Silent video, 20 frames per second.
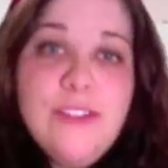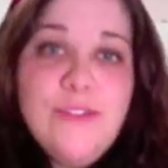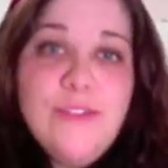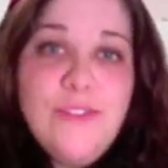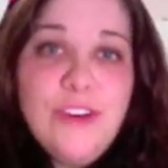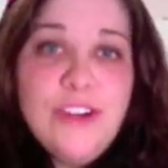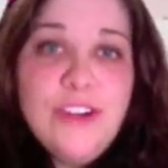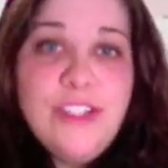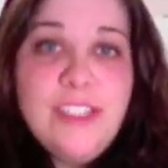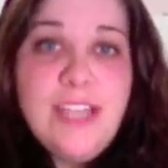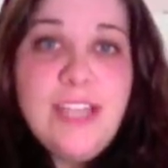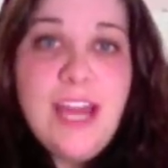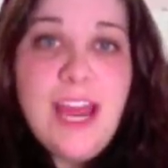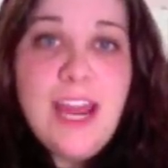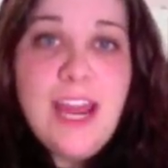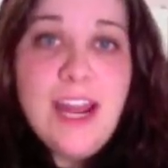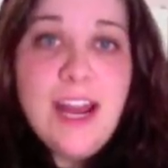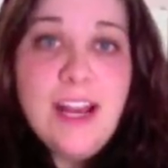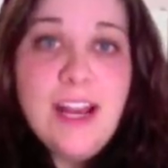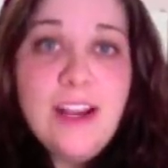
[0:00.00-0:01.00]
first
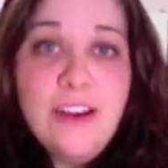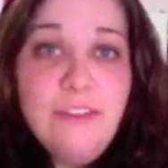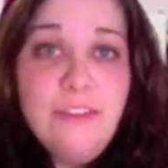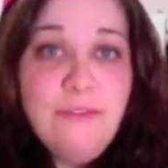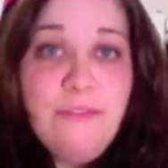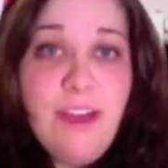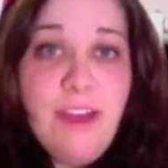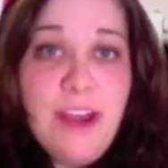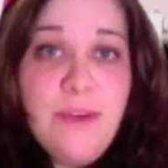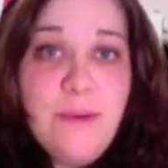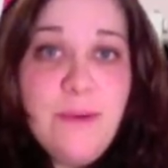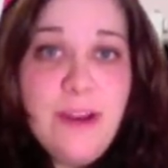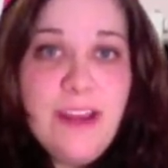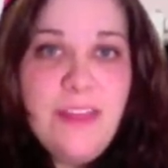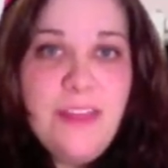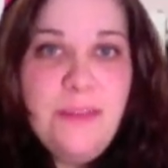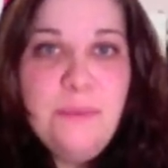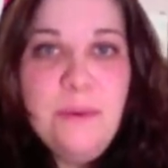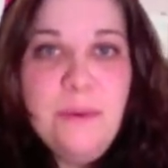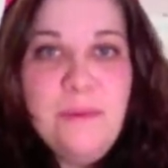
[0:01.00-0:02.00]
and I couldn't find one,
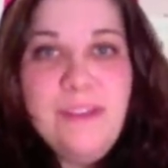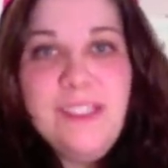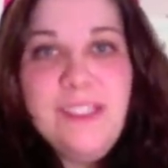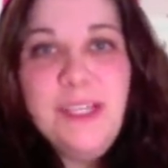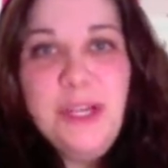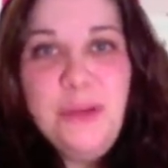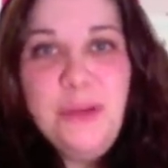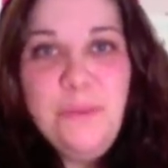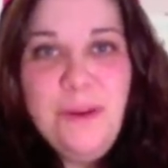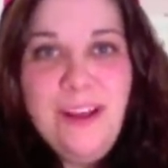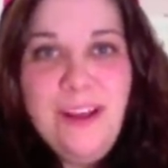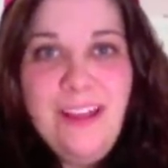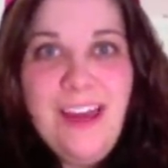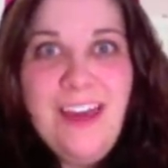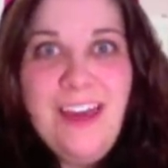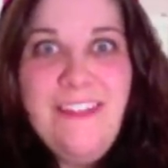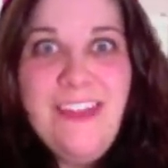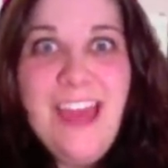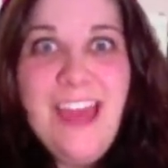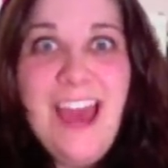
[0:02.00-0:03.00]
and then we went to Goodwill
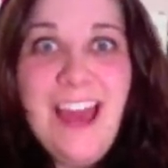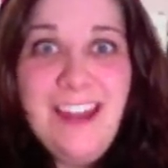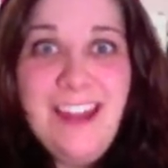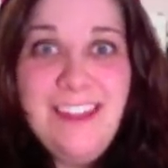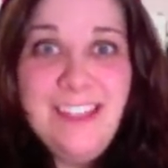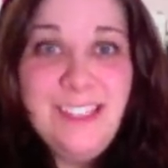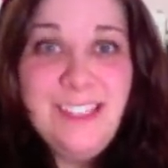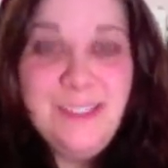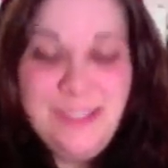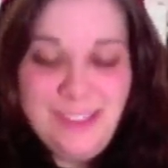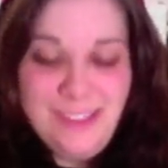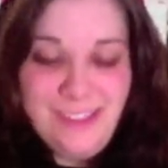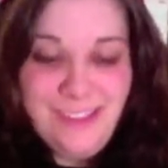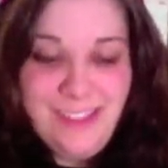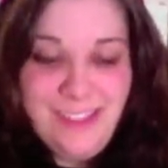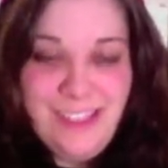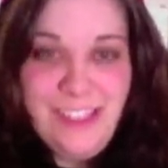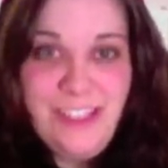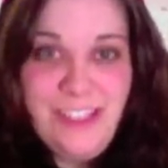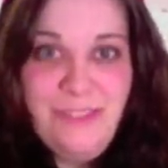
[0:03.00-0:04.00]
and they had this
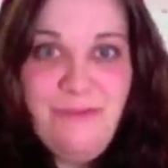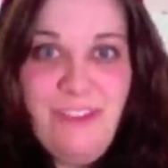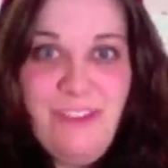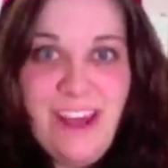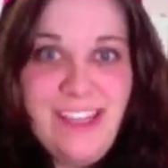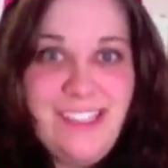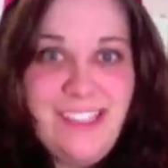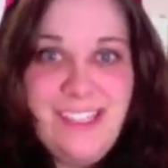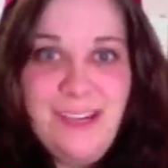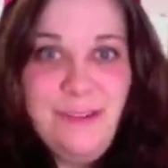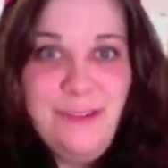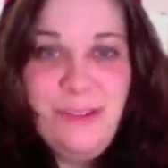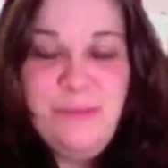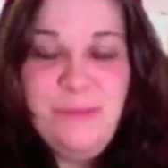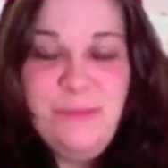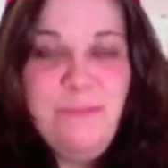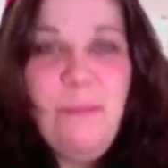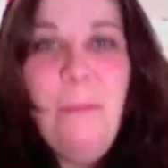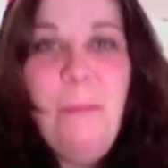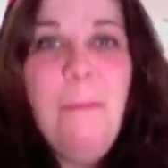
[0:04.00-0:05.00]
vest and it was
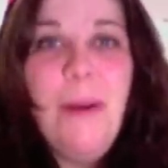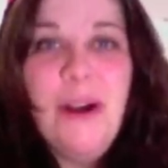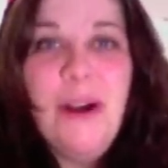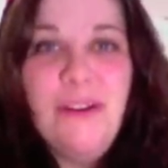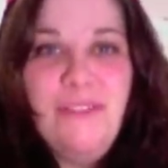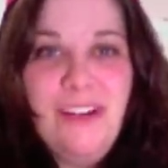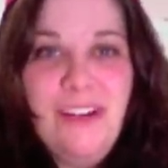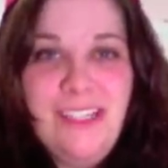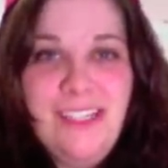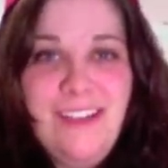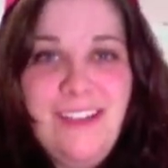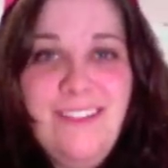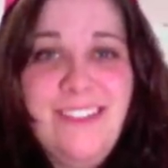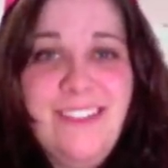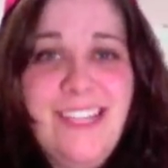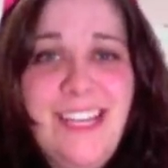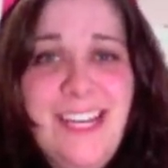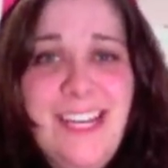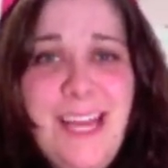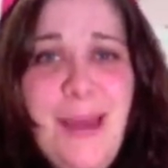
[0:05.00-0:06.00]
perfect, and I was
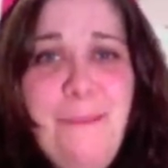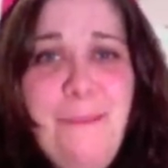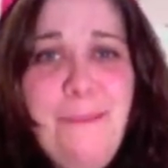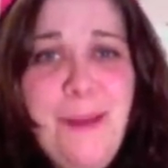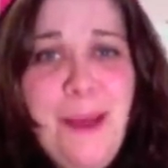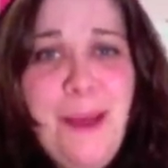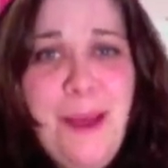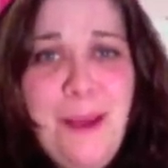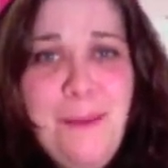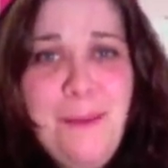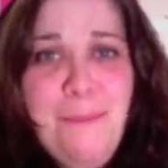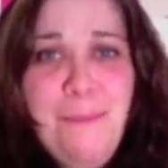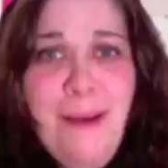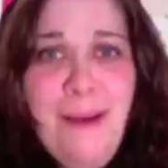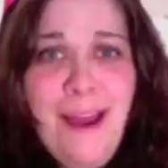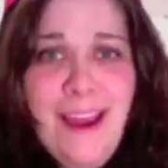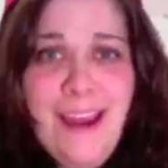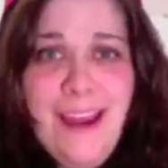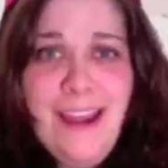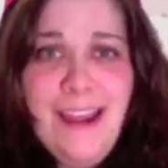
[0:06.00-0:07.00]
like, yep,
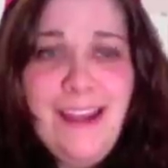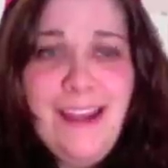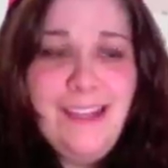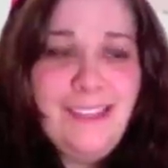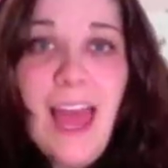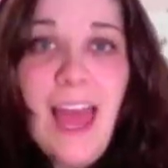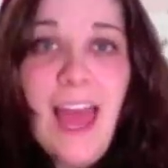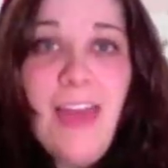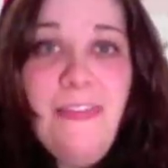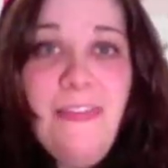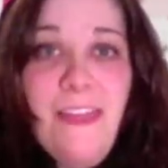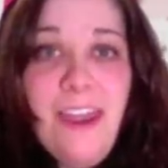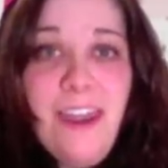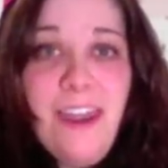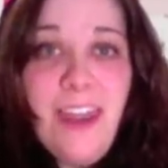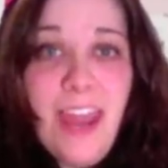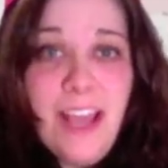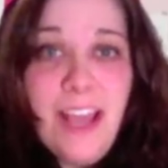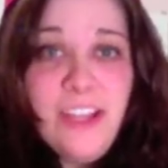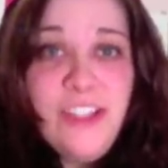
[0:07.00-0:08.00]
buying it. And then
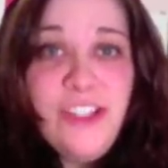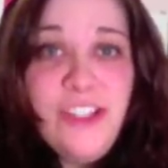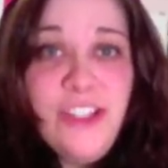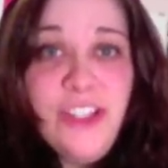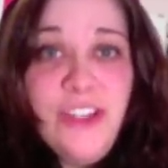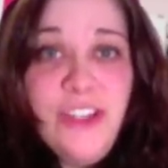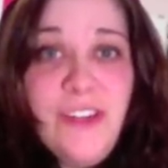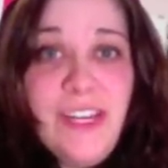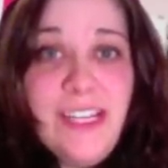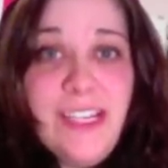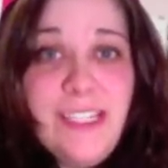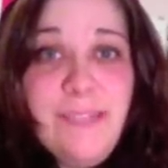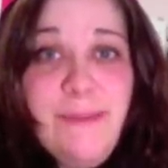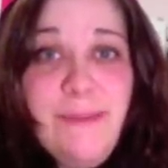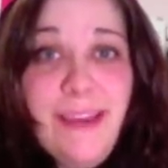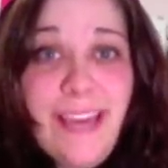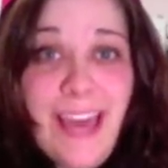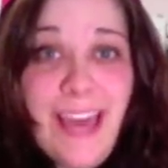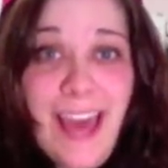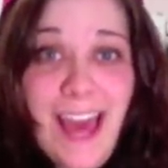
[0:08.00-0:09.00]
next you need to
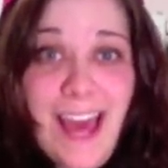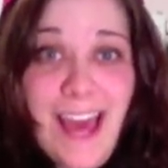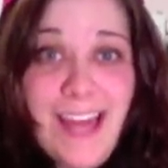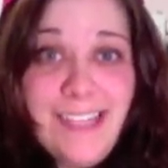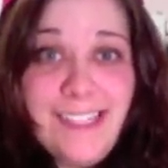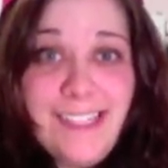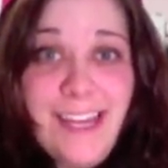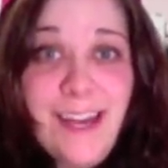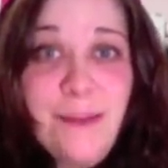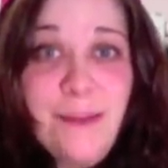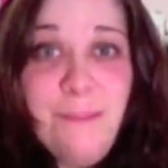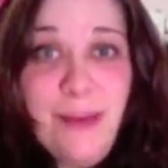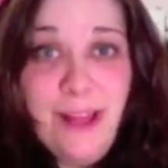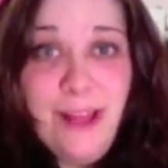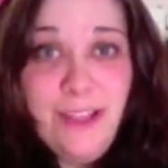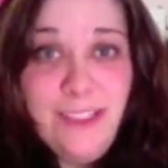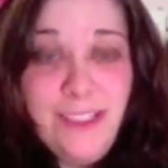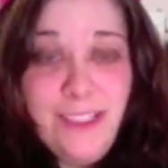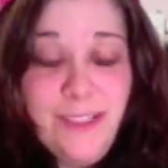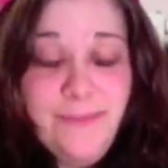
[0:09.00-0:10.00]
make a hat and a
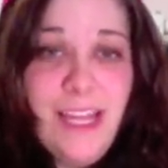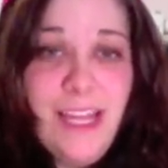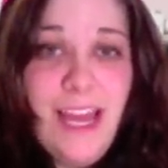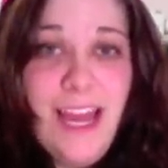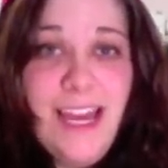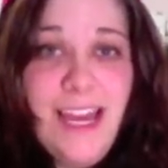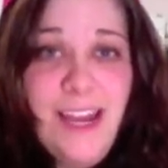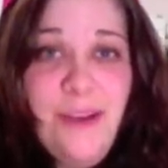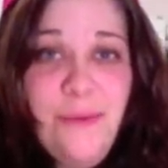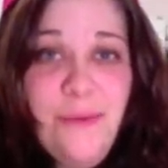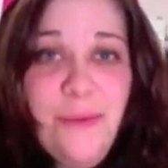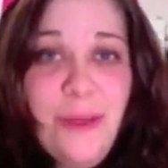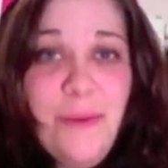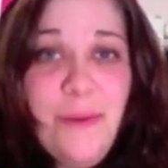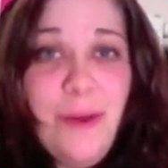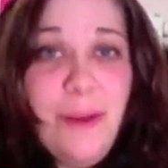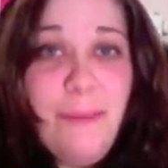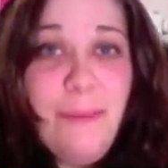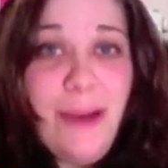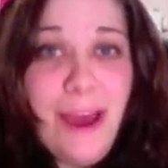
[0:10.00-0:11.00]
belt. I didn't really
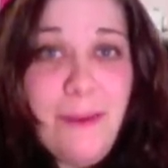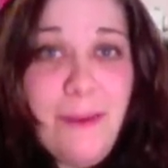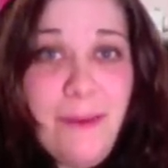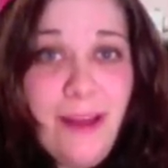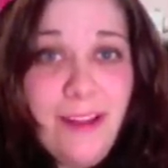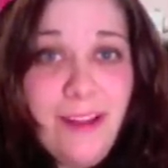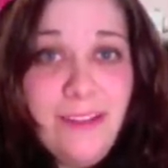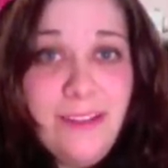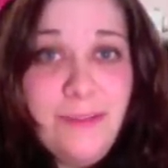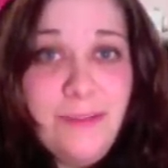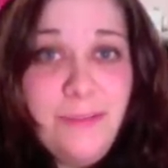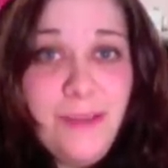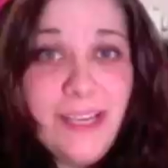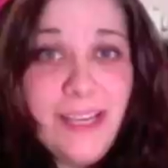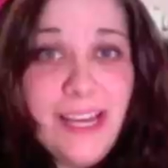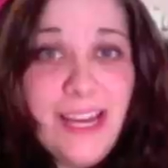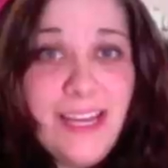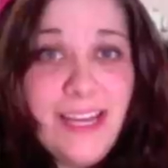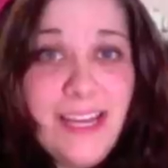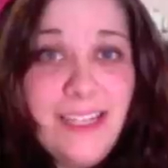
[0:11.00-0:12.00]
want to buy a belt
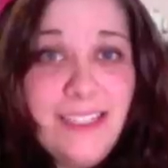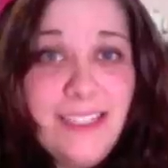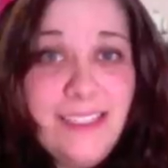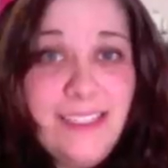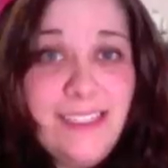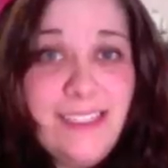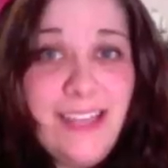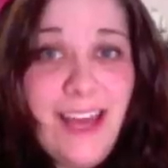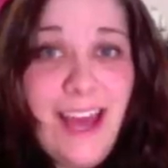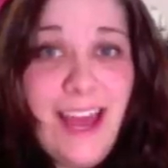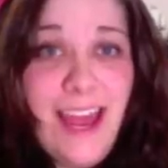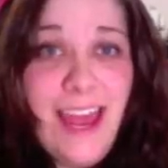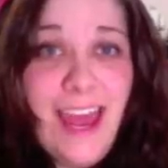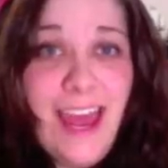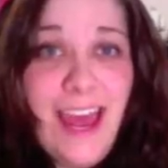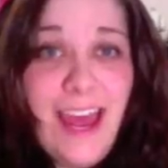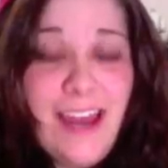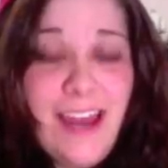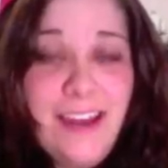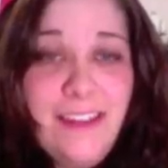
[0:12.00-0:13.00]
because I
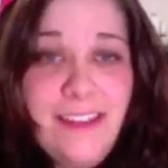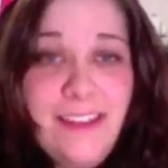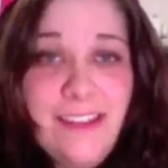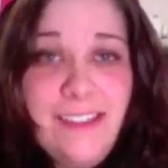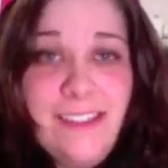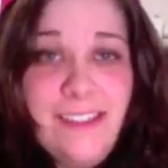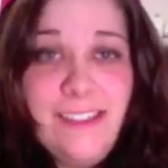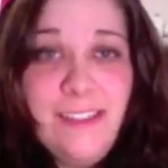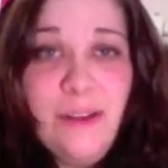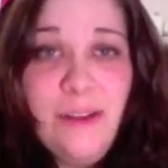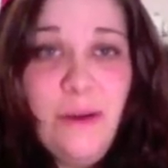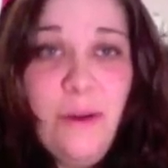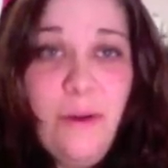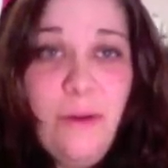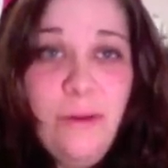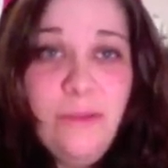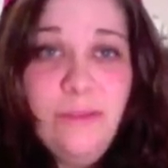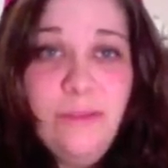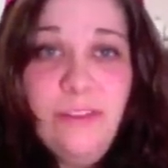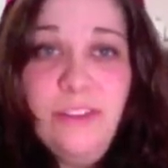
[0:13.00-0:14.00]
had this
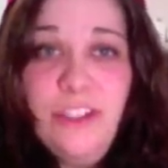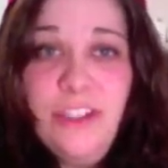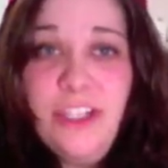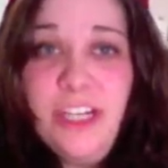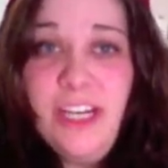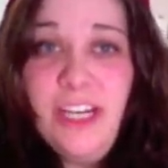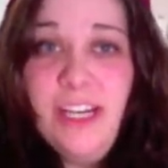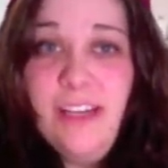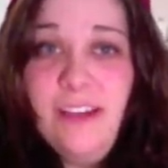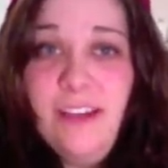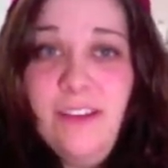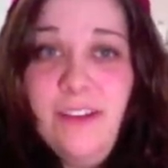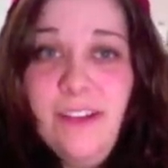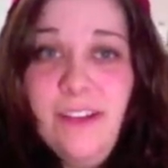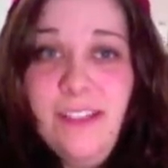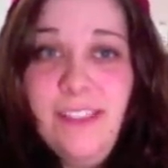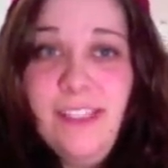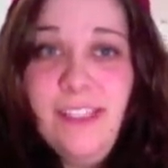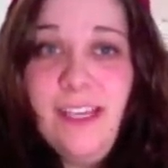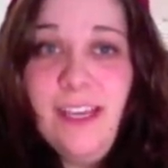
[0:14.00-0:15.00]
old sheet you
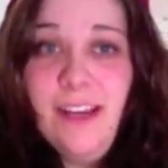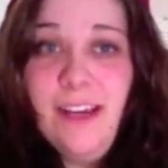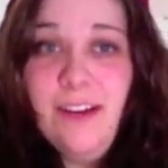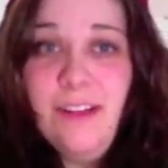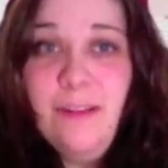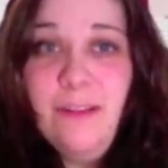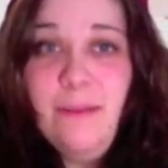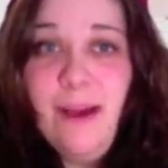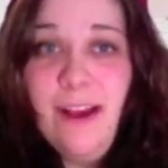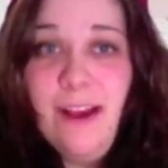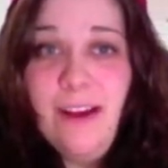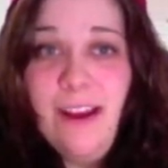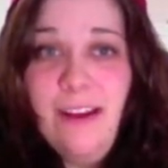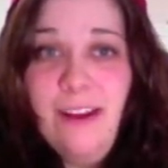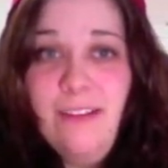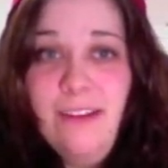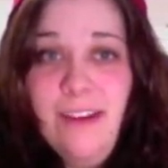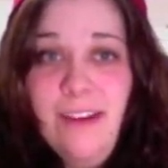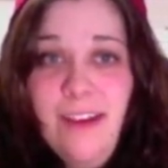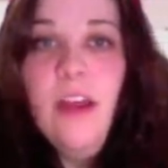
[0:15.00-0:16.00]
can see here in the
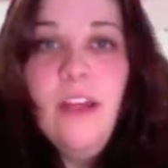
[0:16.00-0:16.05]
background.